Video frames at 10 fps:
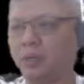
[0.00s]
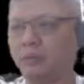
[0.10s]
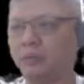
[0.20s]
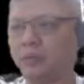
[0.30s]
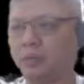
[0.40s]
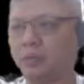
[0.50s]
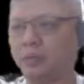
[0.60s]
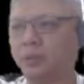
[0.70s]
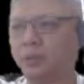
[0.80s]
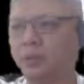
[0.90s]
elephant,
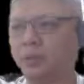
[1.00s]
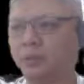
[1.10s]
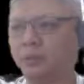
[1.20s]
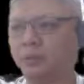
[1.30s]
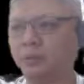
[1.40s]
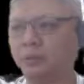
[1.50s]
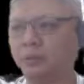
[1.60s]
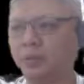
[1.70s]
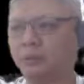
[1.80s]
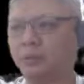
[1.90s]
and also
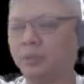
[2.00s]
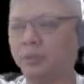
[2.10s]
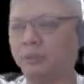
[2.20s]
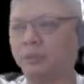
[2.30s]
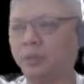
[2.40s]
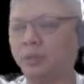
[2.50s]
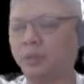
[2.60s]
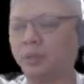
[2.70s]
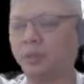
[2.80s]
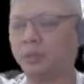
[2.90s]
develop the
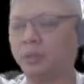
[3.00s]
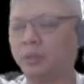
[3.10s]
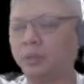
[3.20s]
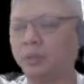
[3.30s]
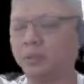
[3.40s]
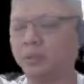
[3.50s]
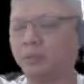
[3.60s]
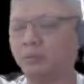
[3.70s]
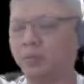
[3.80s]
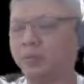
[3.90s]

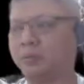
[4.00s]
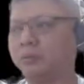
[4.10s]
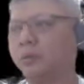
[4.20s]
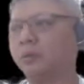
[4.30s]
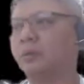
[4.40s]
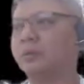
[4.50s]
right red